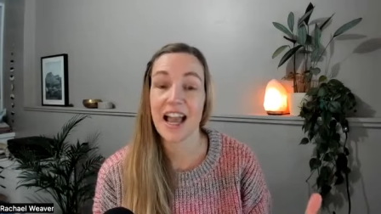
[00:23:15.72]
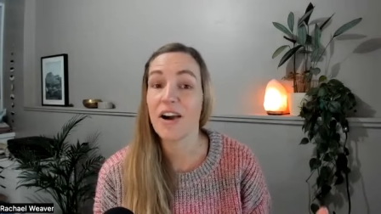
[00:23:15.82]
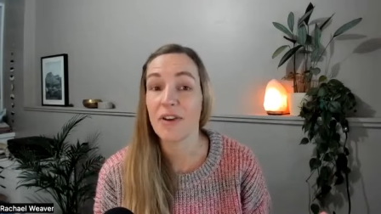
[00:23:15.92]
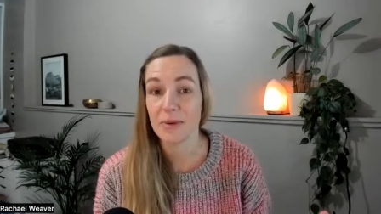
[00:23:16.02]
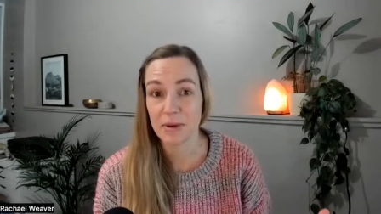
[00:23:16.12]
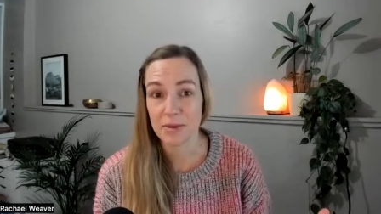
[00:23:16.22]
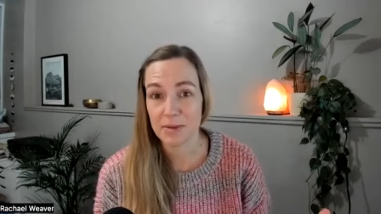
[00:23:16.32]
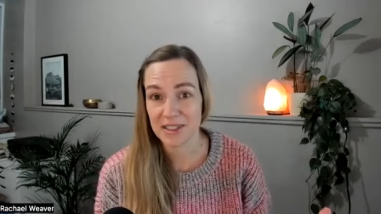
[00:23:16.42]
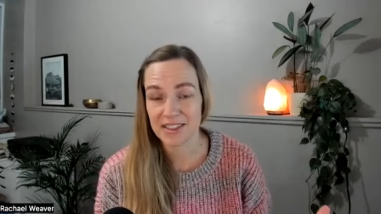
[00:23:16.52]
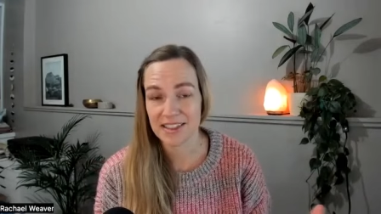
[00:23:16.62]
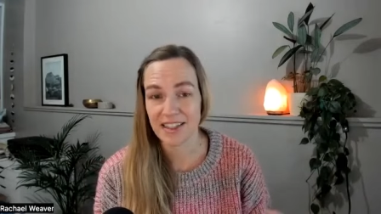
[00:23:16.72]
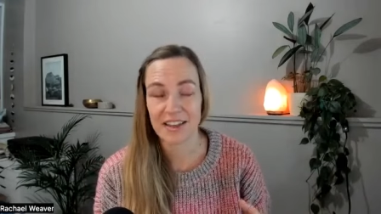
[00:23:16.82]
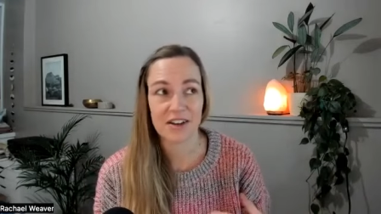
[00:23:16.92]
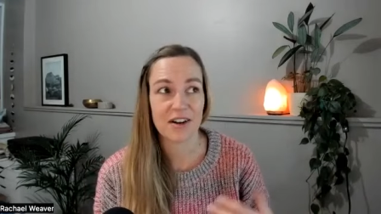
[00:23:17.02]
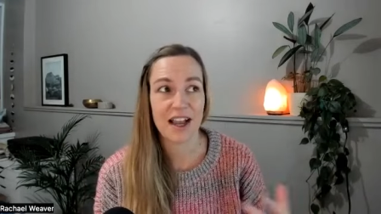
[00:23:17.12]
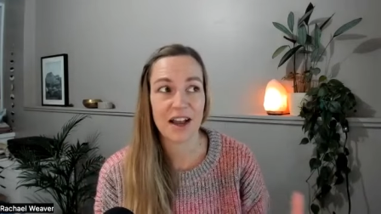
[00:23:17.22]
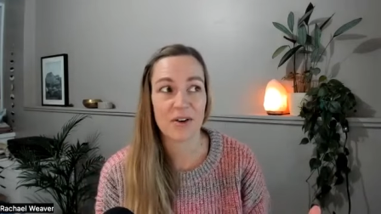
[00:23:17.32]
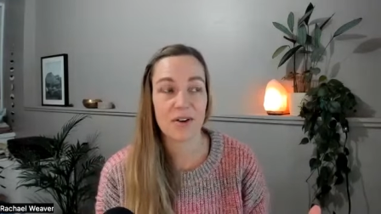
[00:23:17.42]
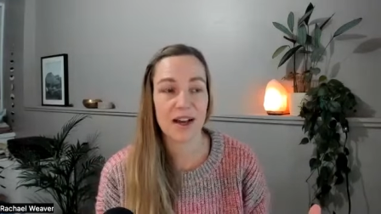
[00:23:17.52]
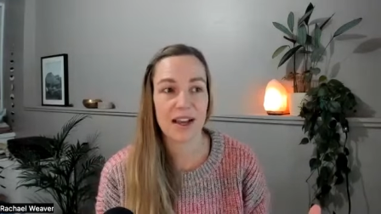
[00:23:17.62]
how I want my business to look or
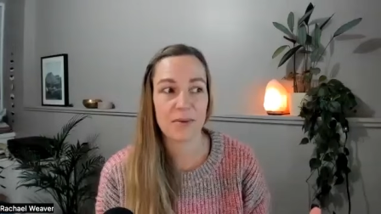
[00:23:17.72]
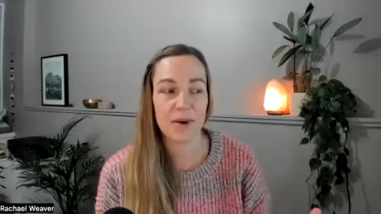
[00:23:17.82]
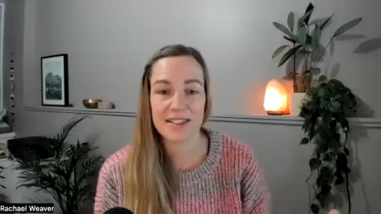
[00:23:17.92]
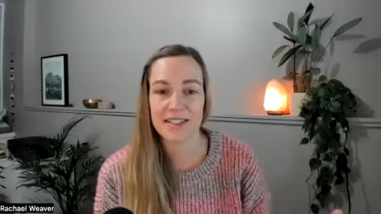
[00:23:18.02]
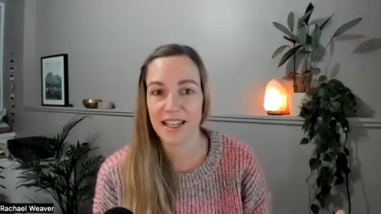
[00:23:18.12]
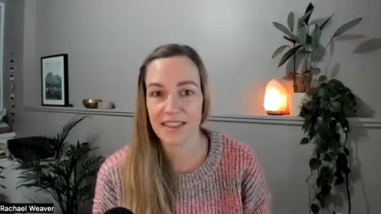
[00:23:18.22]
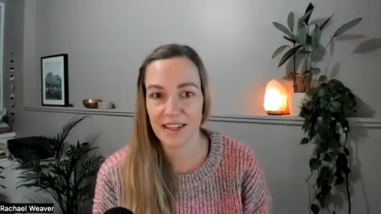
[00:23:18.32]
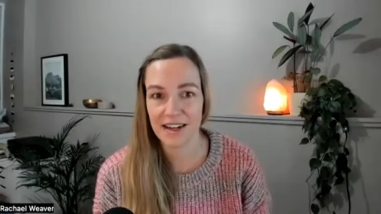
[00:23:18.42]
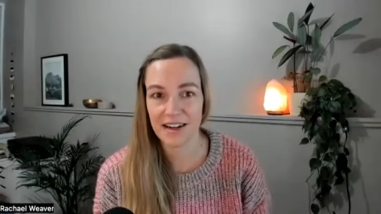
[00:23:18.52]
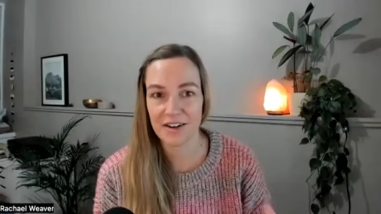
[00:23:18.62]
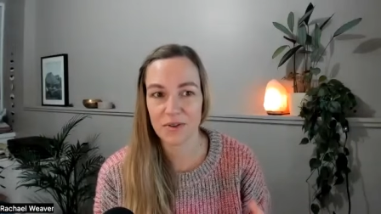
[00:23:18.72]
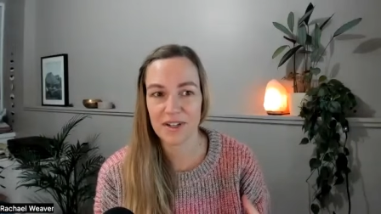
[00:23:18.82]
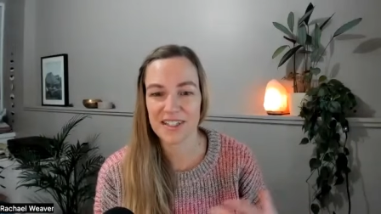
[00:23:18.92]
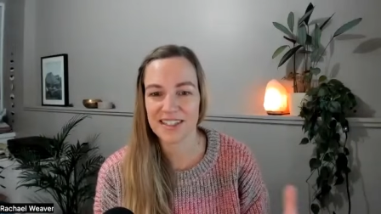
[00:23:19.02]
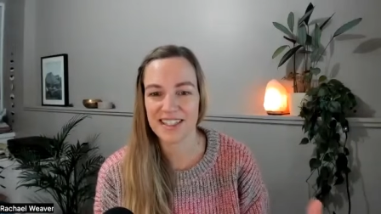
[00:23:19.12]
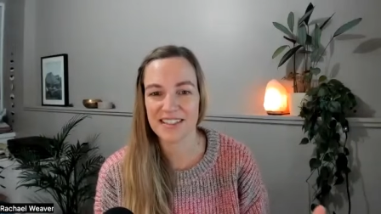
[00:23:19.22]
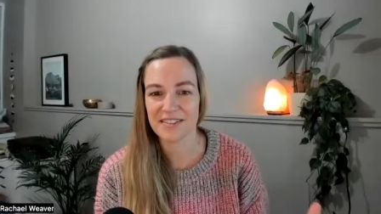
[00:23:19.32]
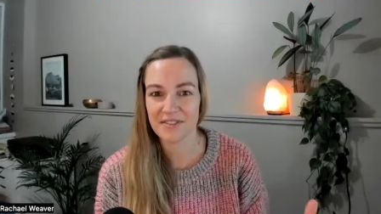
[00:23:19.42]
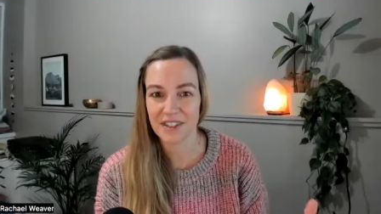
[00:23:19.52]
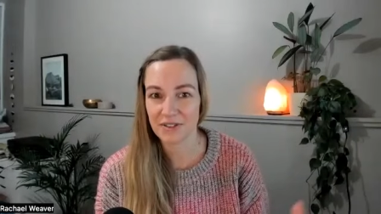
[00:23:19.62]
how I want to get there, or it just
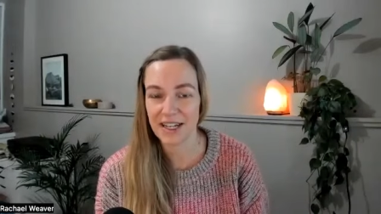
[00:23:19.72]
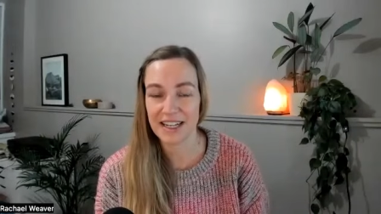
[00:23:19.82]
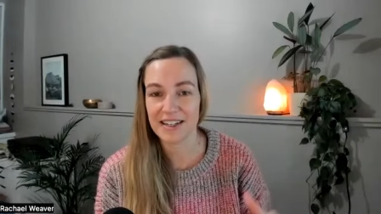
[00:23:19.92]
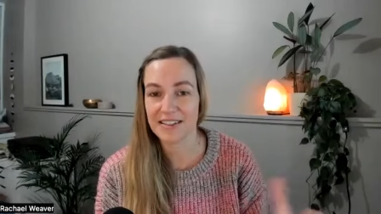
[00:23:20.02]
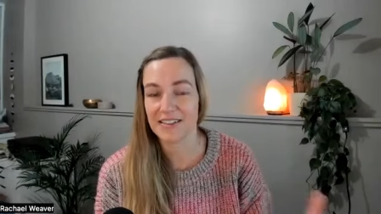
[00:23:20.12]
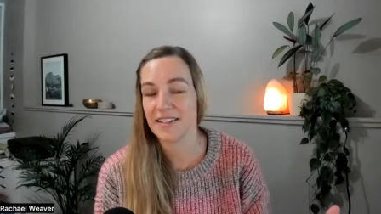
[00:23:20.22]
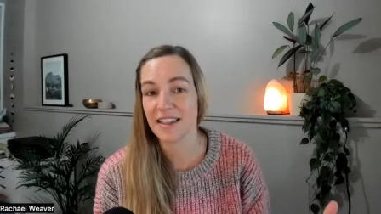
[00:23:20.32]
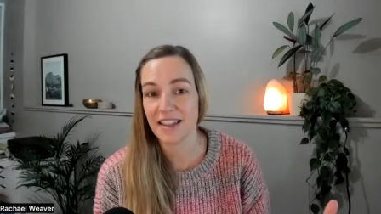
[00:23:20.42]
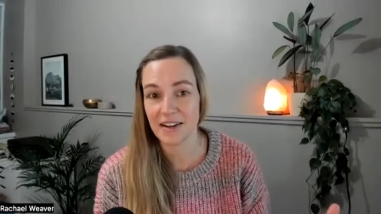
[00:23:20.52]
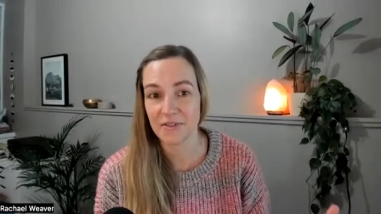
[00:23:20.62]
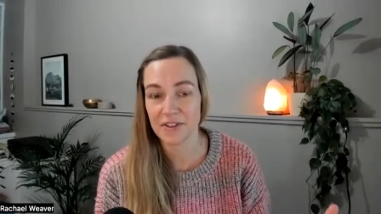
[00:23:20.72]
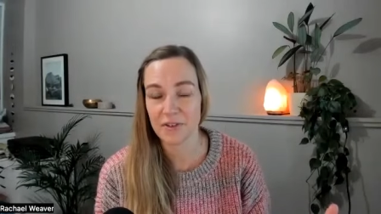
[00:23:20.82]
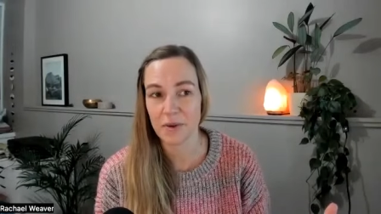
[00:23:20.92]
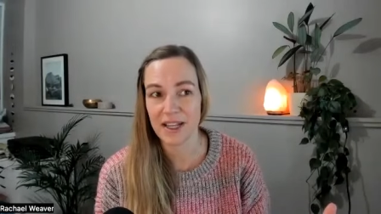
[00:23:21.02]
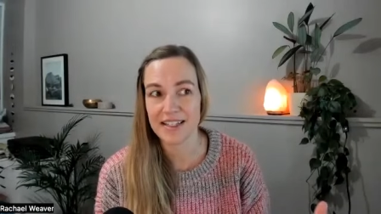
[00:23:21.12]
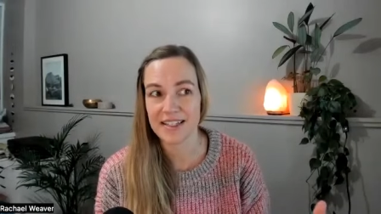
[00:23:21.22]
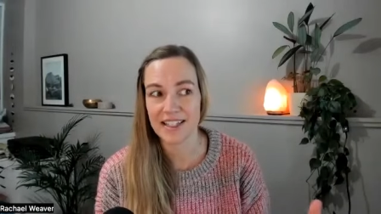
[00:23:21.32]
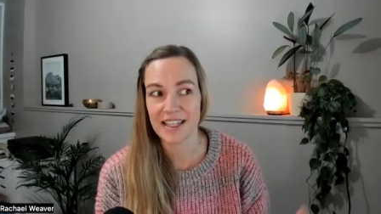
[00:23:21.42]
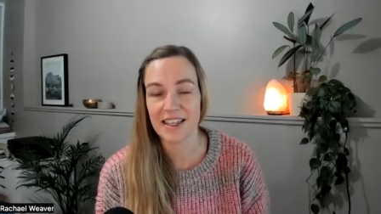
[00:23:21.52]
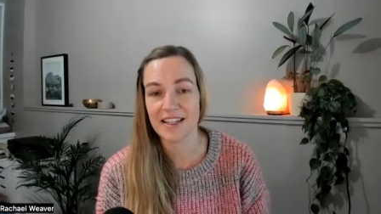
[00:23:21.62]
doesn't feel right in a lot of different
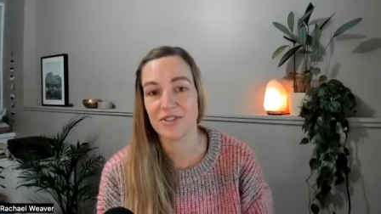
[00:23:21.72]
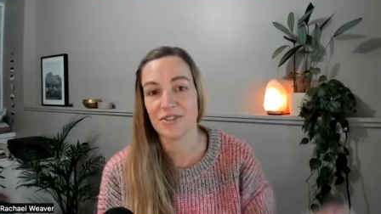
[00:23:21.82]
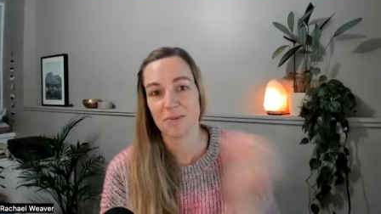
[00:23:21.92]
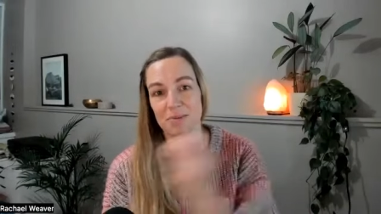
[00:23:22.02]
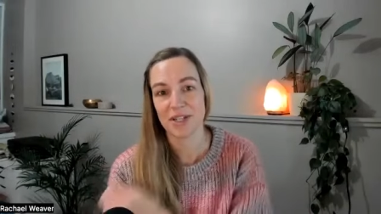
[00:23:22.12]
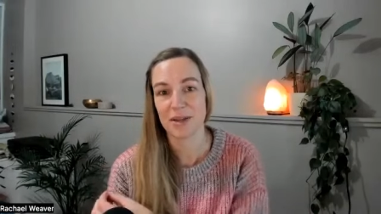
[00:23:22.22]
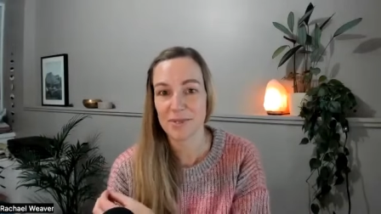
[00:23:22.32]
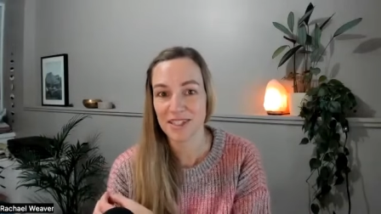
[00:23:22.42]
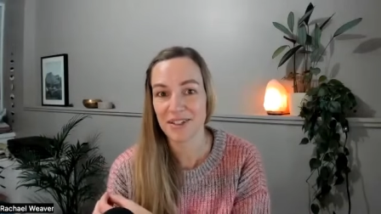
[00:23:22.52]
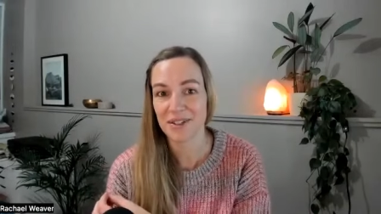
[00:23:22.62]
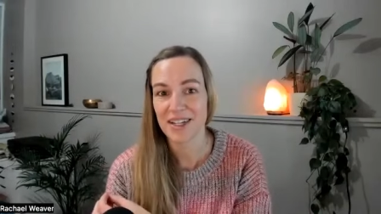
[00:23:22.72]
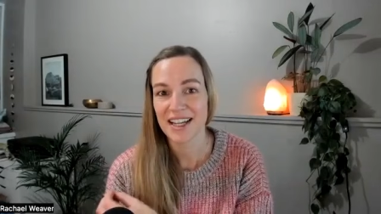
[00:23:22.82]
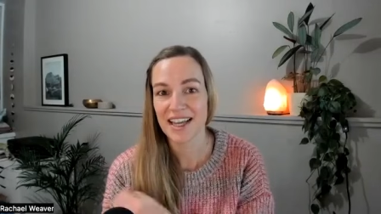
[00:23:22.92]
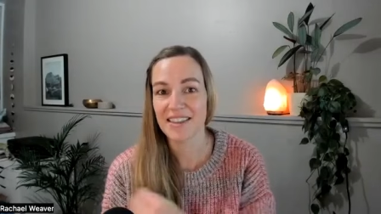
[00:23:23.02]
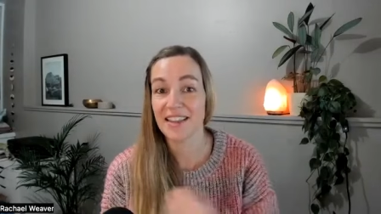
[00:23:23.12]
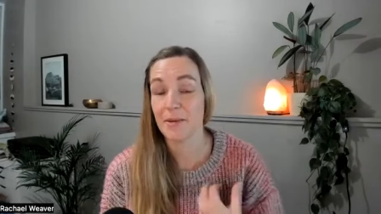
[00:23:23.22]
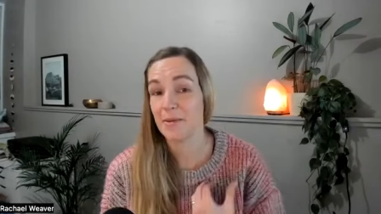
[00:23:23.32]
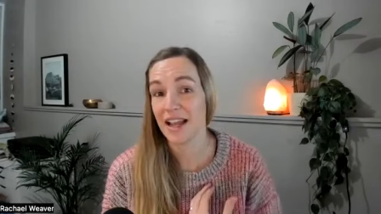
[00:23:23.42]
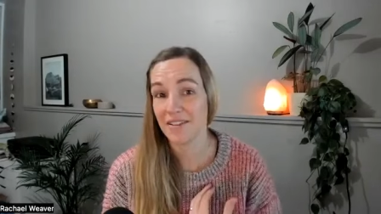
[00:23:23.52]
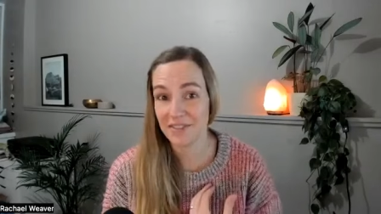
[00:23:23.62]
ways. And then you jump ship too. I think, I
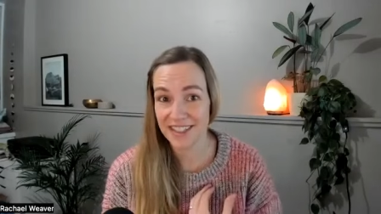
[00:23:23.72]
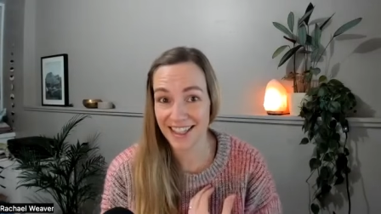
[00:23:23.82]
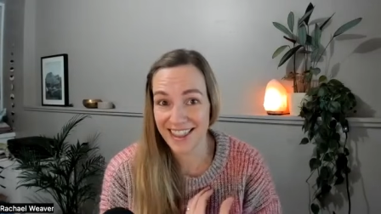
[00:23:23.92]
mean, I've